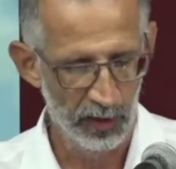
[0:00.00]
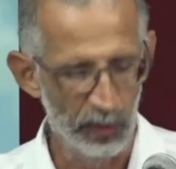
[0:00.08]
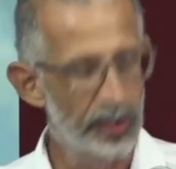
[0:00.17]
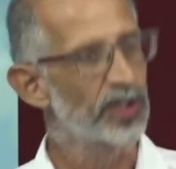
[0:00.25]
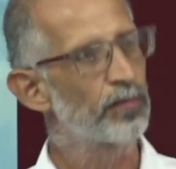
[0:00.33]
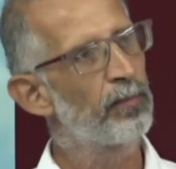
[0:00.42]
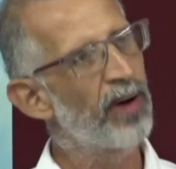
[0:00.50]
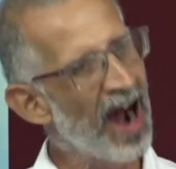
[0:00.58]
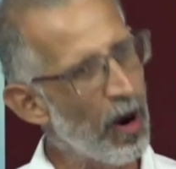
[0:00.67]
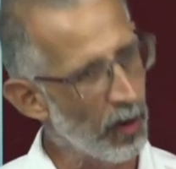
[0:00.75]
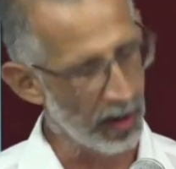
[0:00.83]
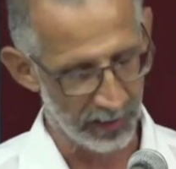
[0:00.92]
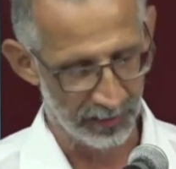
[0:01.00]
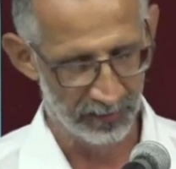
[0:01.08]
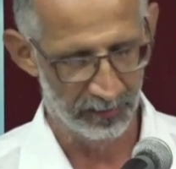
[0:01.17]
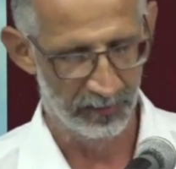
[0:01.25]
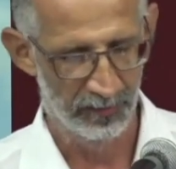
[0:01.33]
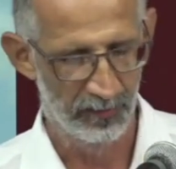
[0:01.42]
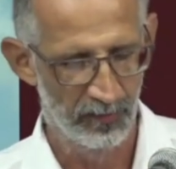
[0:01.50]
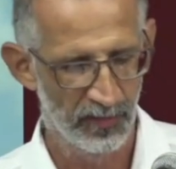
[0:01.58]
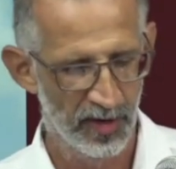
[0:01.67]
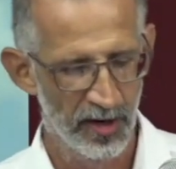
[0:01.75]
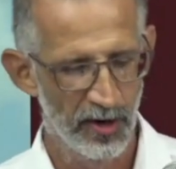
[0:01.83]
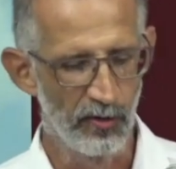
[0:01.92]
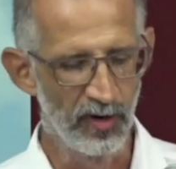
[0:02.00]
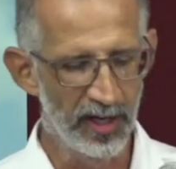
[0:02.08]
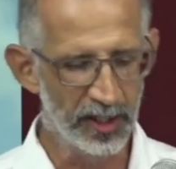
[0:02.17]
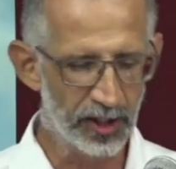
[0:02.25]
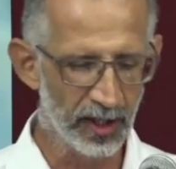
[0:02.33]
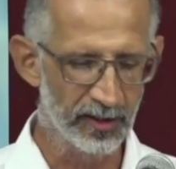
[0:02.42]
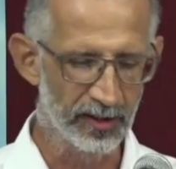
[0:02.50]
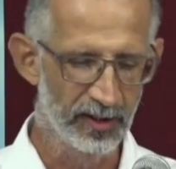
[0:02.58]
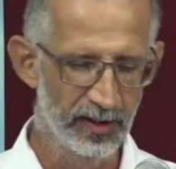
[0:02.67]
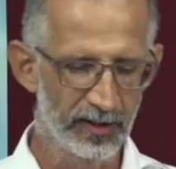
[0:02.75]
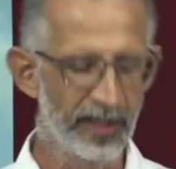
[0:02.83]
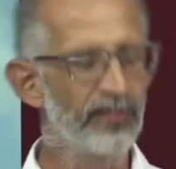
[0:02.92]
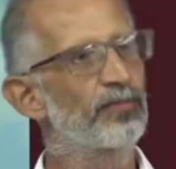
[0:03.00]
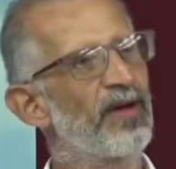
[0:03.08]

which is power. Religion gives